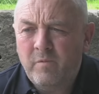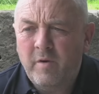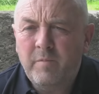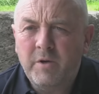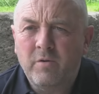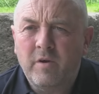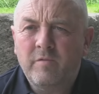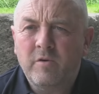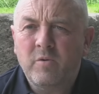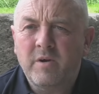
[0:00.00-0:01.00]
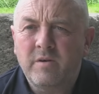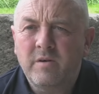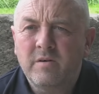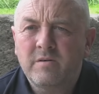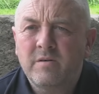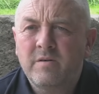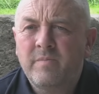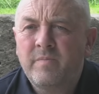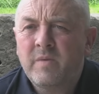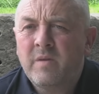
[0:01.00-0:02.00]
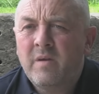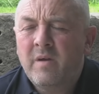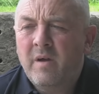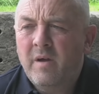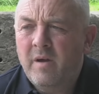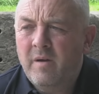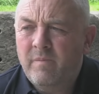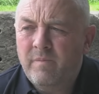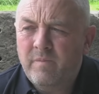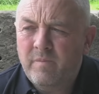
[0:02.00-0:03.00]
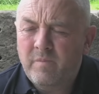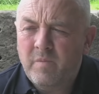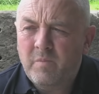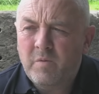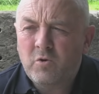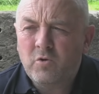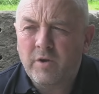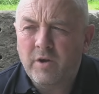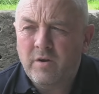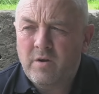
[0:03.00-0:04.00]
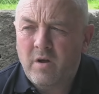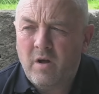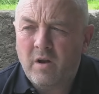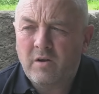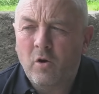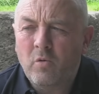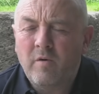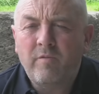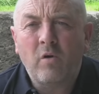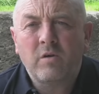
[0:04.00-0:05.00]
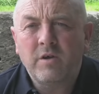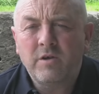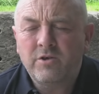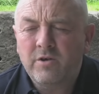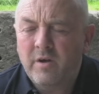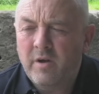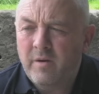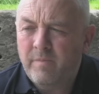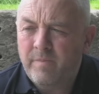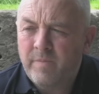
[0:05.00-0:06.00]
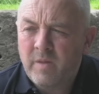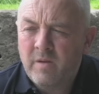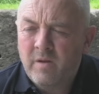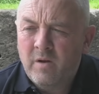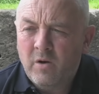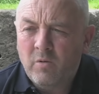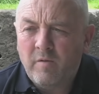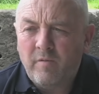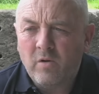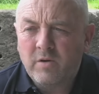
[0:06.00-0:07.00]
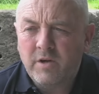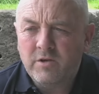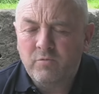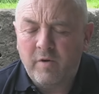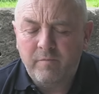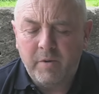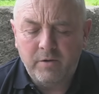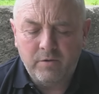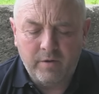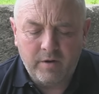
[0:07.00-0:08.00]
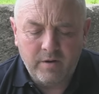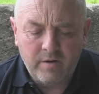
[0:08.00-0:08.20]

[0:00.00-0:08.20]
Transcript: We've been doing it for 20 years. Doing it at lower voltage. Lower voltage, we've been doing